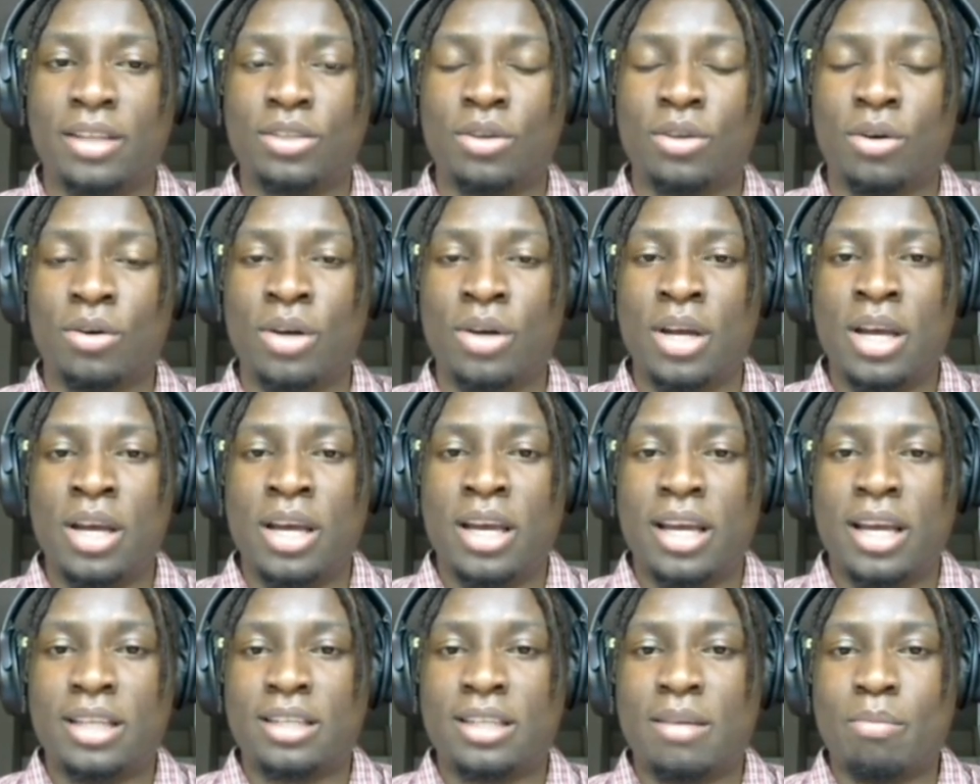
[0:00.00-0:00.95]
So
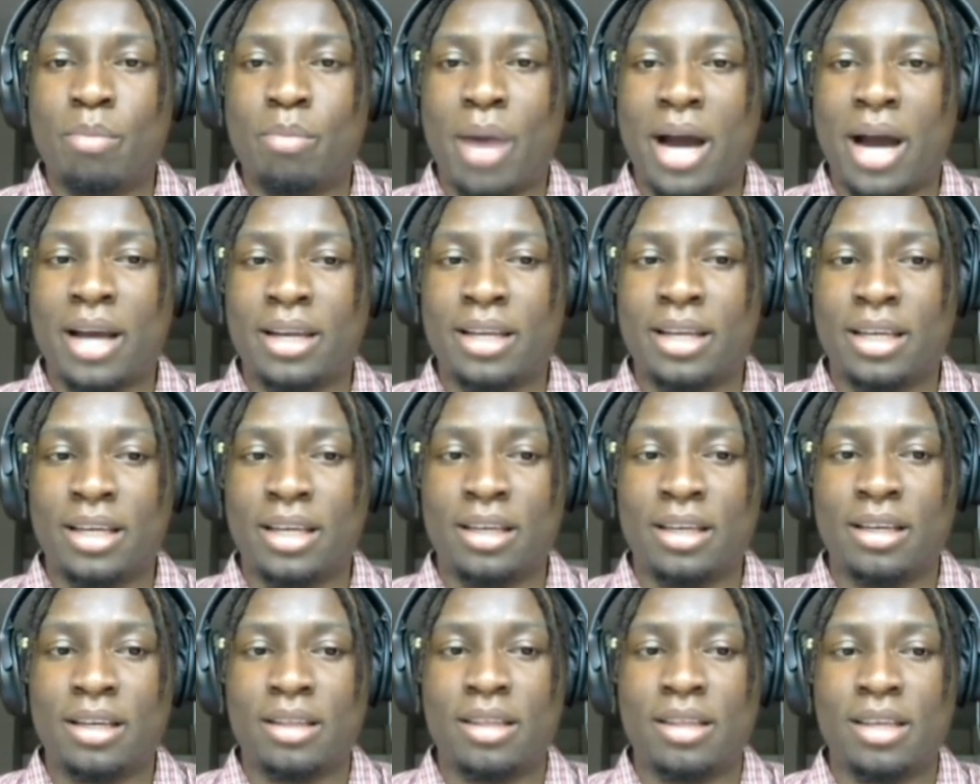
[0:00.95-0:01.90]
it's
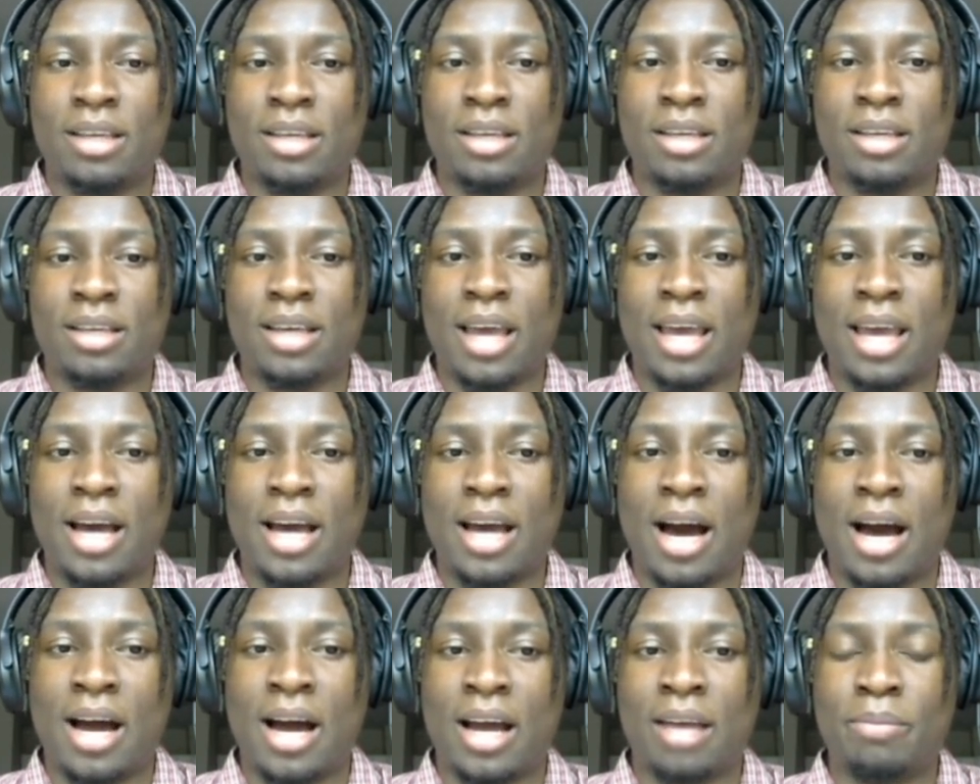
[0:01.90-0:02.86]
combining the
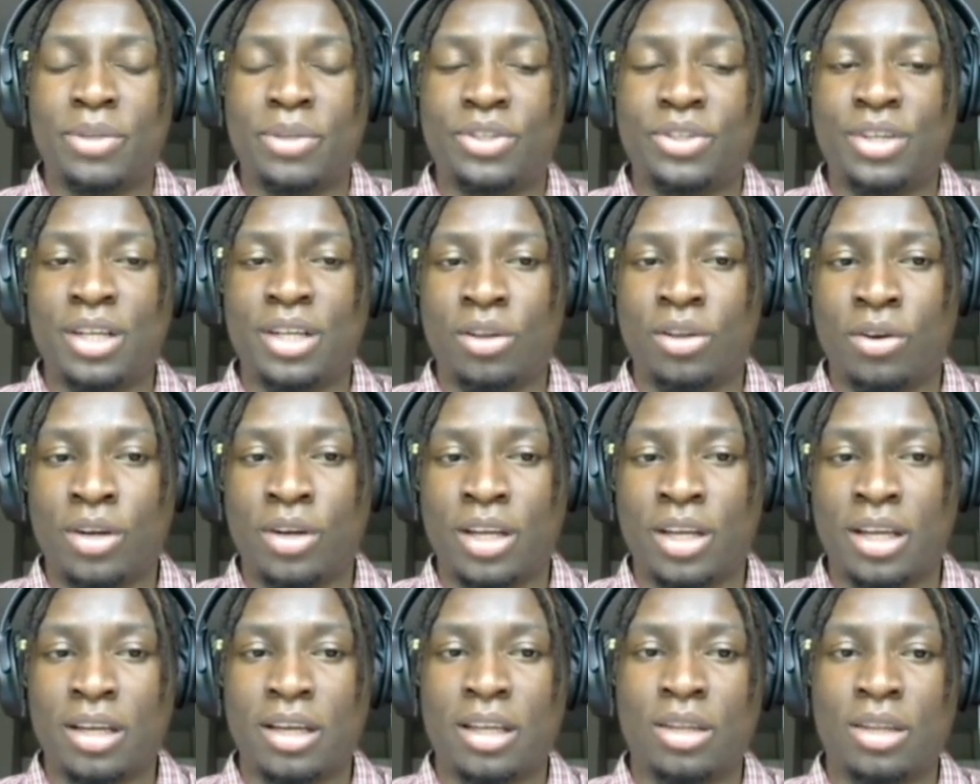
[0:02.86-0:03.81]
AI, machine
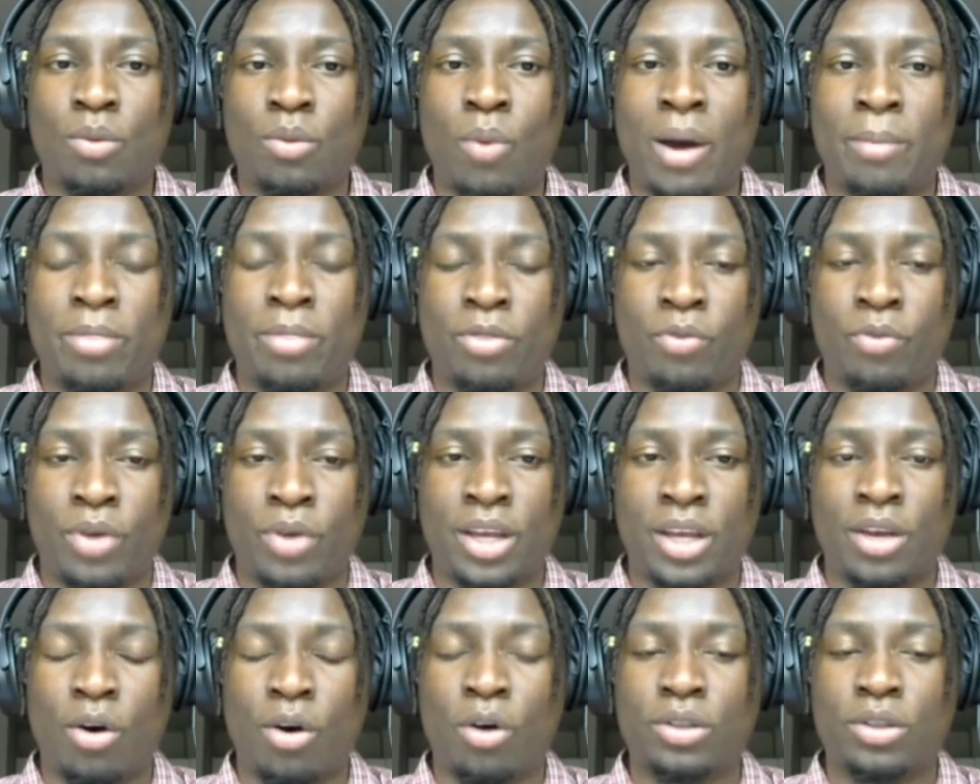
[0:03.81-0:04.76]
learning, and the
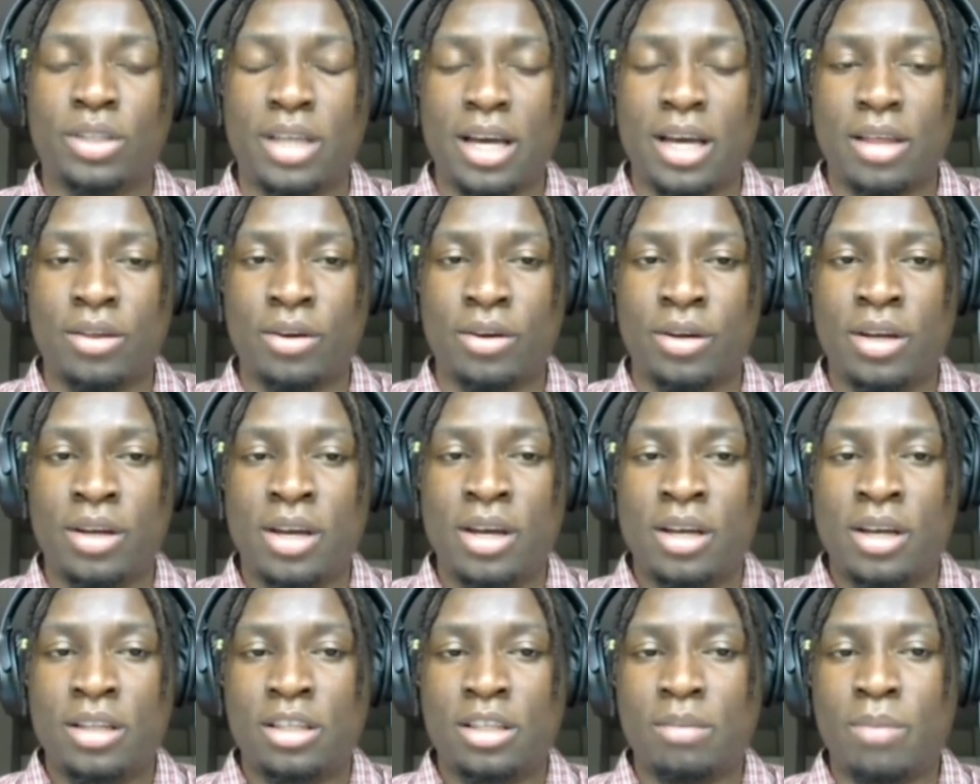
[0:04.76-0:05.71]
Web3 all together
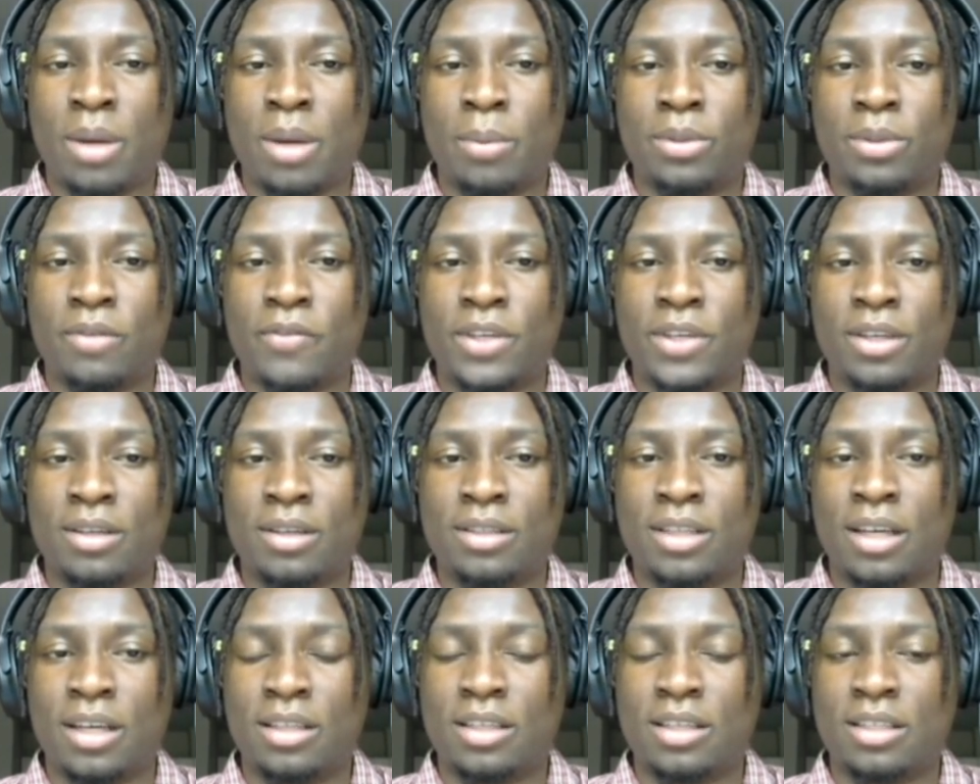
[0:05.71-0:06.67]
to be able to
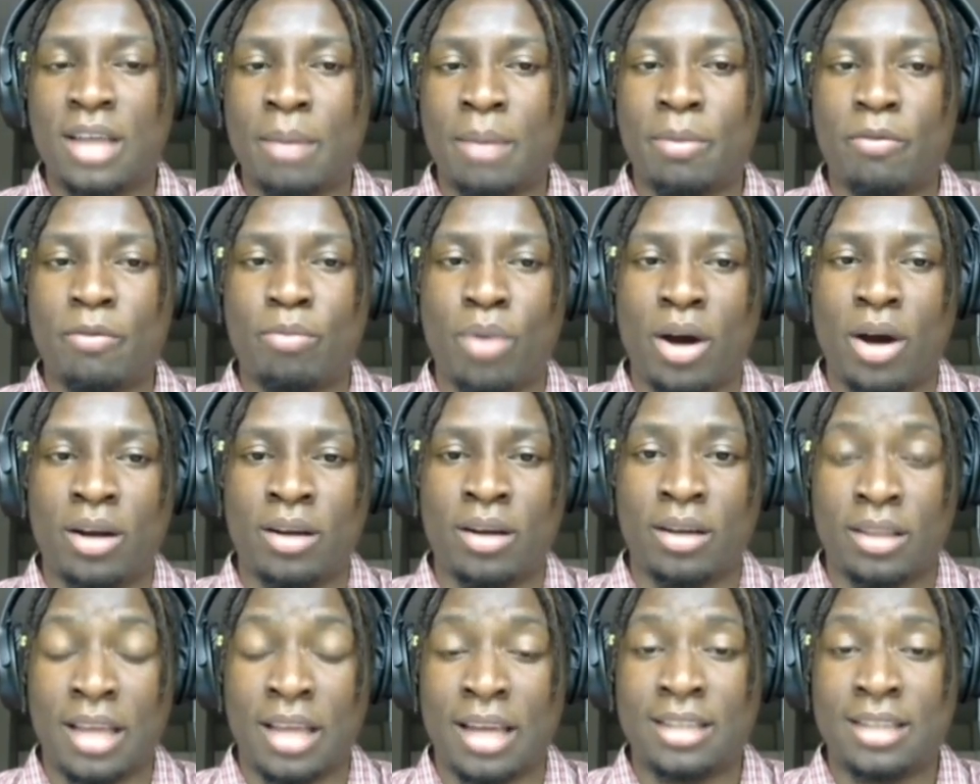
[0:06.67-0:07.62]
facilitate this type of
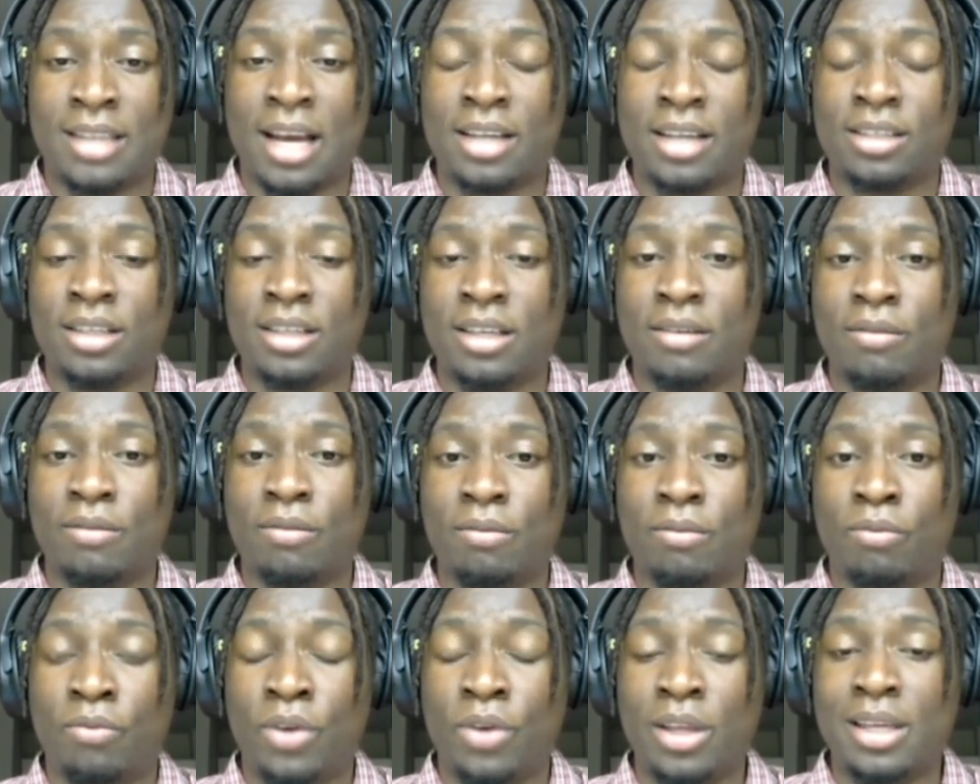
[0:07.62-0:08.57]
product that is actually
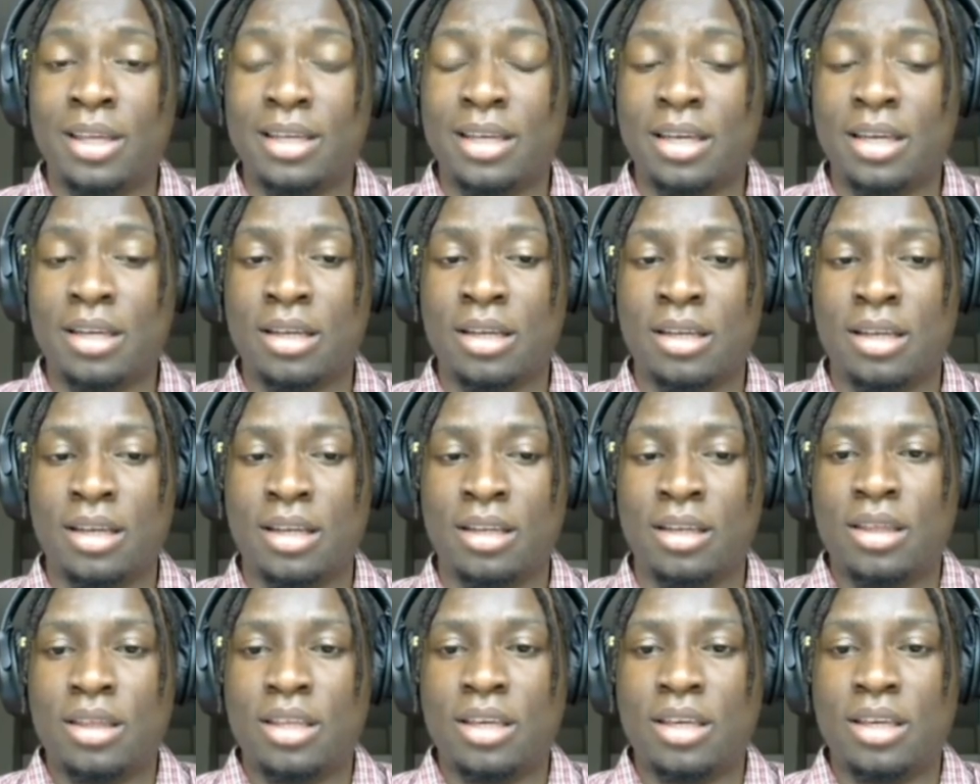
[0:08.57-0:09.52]
really needed
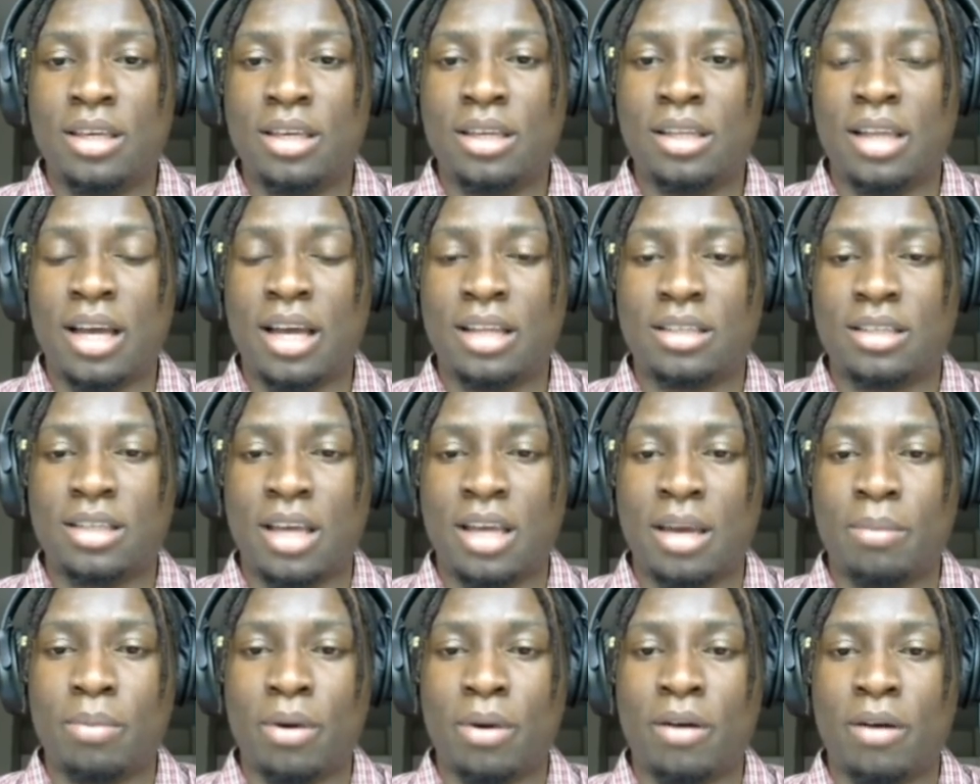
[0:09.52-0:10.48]
in the
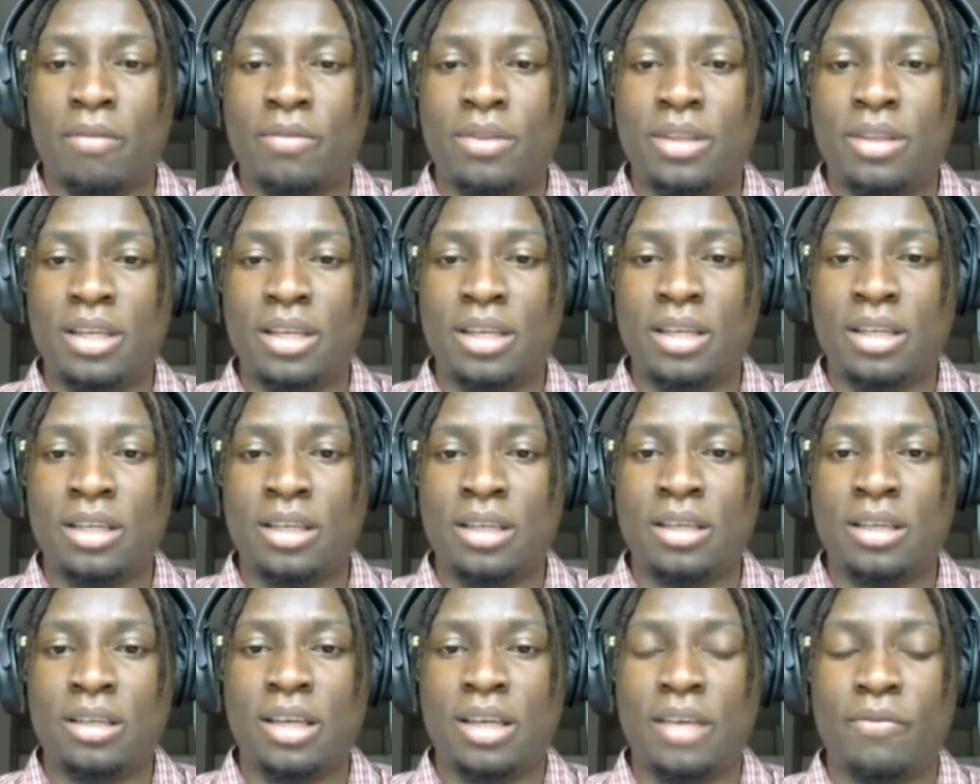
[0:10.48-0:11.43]
landscape of the
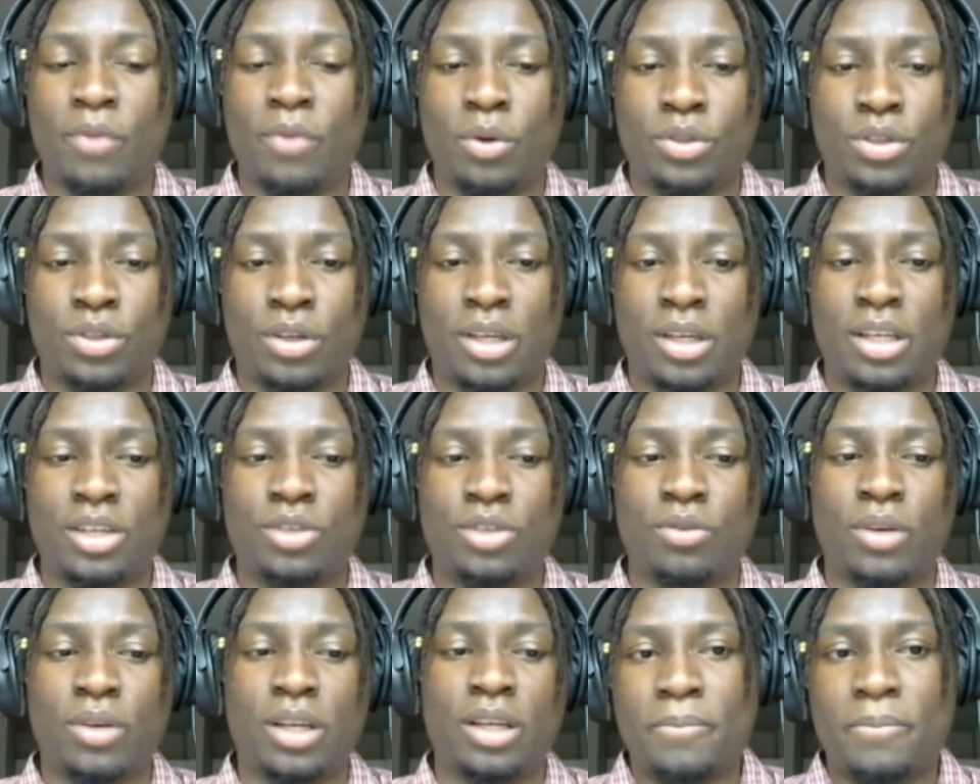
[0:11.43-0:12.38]
influencer
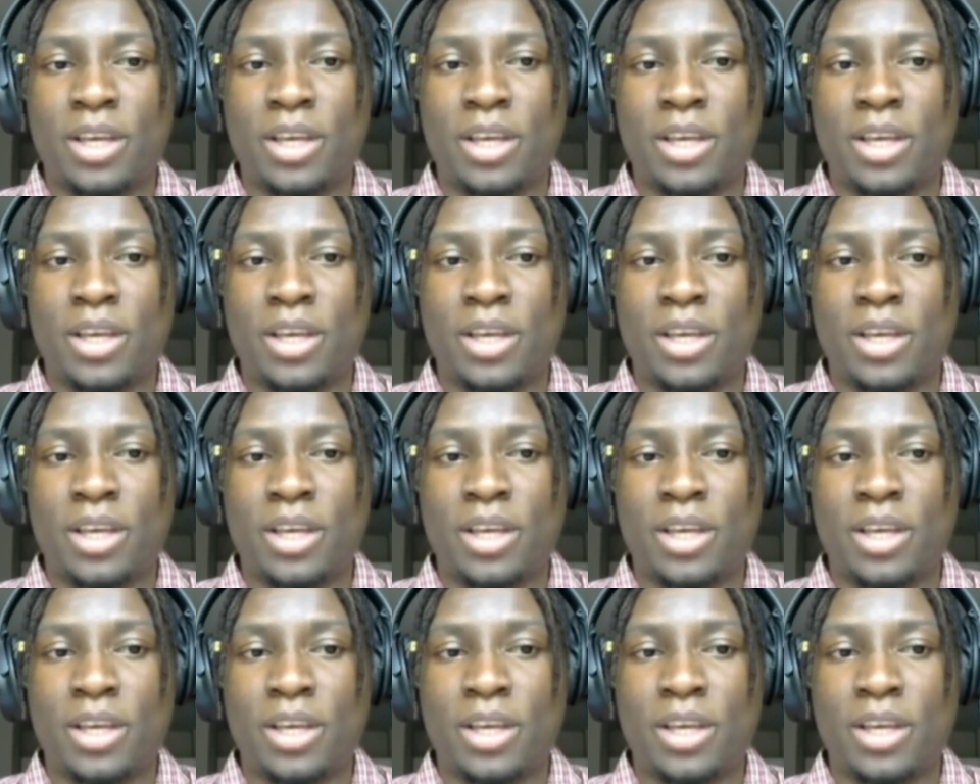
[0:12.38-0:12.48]
industry.